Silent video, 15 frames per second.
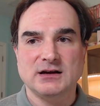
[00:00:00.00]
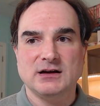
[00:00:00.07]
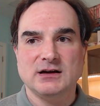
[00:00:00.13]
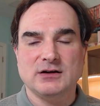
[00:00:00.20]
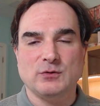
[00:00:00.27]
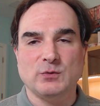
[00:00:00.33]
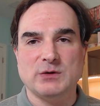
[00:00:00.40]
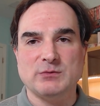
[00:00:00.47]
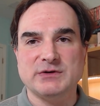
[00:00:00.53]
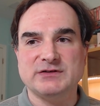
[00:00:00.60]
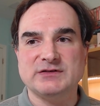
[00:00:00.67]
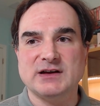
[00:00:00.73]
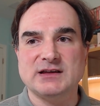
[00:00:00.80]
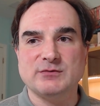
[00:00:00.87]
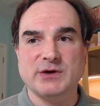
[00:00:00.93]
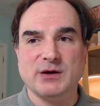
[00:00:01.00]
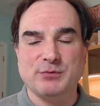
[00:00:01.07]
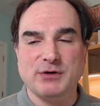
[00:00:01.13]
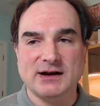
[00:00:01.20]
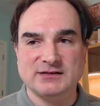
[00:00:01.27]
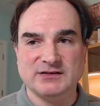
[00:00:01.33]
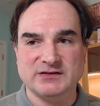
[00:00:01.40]
When we say that we are
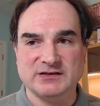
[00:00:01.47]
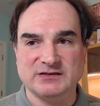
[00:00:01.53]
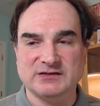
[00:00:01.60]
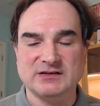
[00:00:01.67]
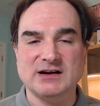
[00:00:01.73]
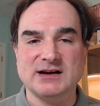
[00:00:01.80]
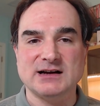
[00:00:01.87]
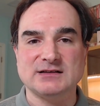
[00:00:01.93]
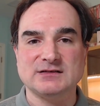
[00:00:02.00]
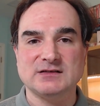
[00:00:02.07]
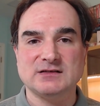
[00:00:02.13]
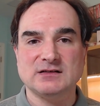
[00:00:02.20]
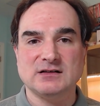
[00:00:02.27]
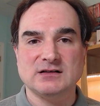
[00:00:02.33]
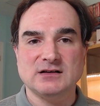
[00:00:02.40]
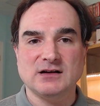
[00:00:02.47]
practicing science,